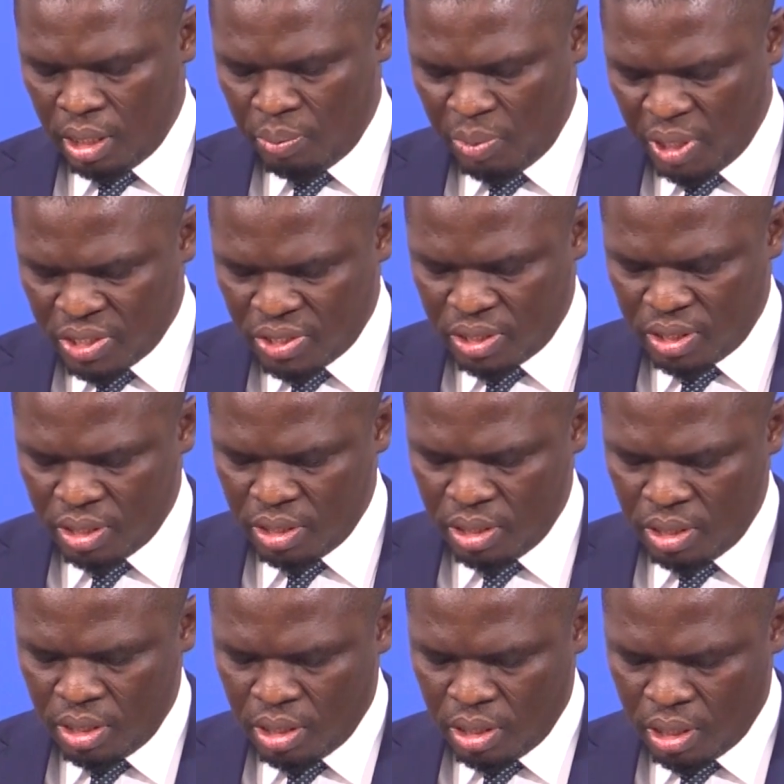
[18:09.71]

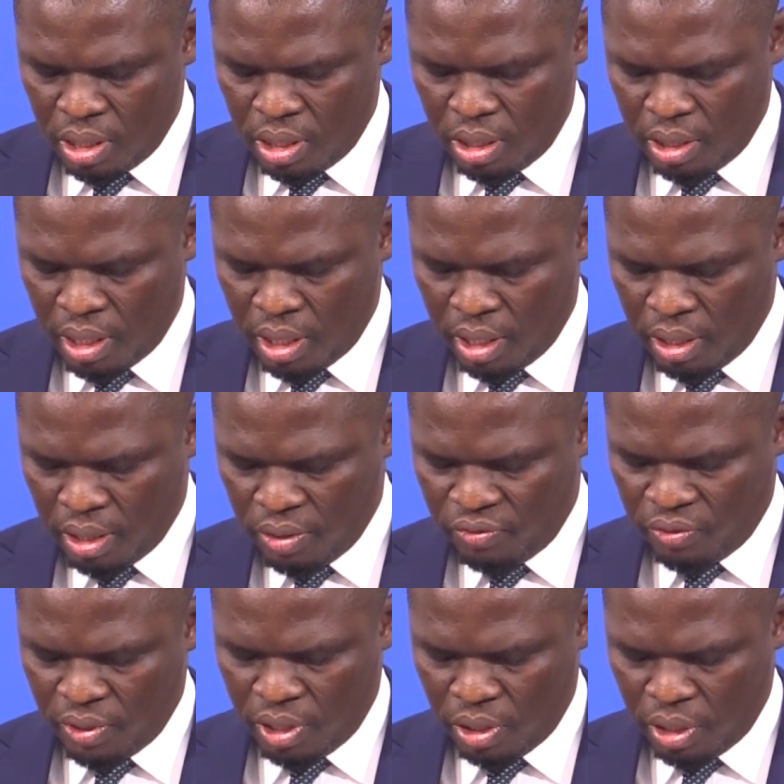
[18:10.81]
mix in, the,
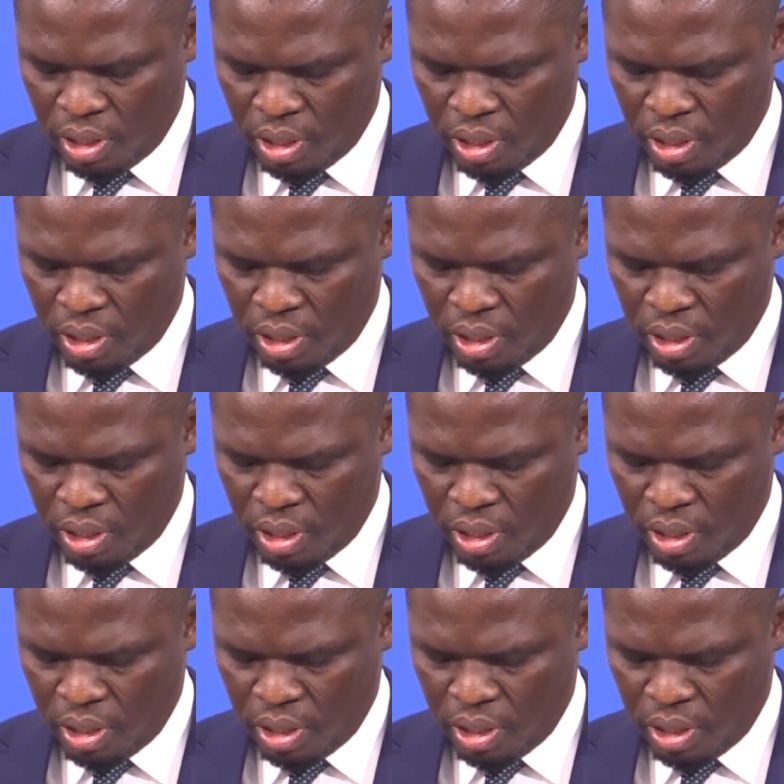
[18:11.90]
in,